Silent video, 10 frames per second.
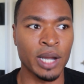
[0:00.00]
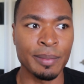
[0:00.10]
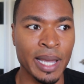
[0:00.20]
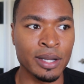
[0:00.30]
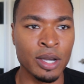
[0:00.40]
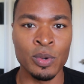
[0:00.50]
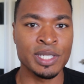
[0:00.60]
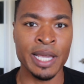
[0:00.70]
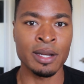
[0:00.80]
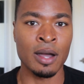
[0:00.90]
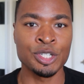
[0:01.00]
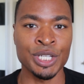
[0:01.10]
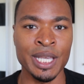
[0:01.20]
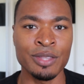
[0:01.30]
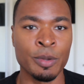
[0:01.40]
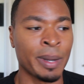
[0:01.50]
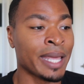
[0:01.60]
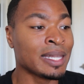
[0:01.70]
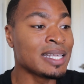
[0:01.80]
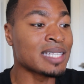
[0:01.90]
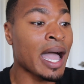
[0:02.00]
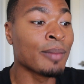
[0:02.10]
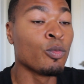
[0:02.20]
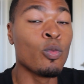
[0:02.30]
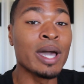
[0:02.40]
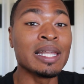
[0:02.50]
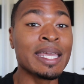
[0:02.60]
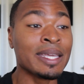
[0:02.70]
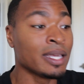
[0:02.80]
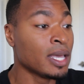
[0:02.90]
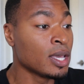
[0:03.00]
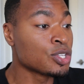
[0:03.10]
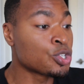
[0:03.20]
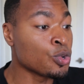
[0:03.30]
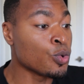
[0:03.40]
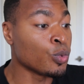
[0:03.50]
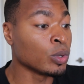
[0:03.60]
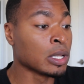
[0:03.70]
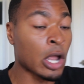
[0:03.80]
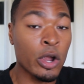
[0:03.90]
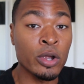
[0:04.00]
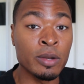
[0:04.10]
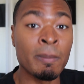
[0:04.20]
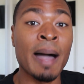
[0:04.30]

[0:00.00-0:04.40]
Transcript: I'm not good with technology either, but at least I'm willing to learn.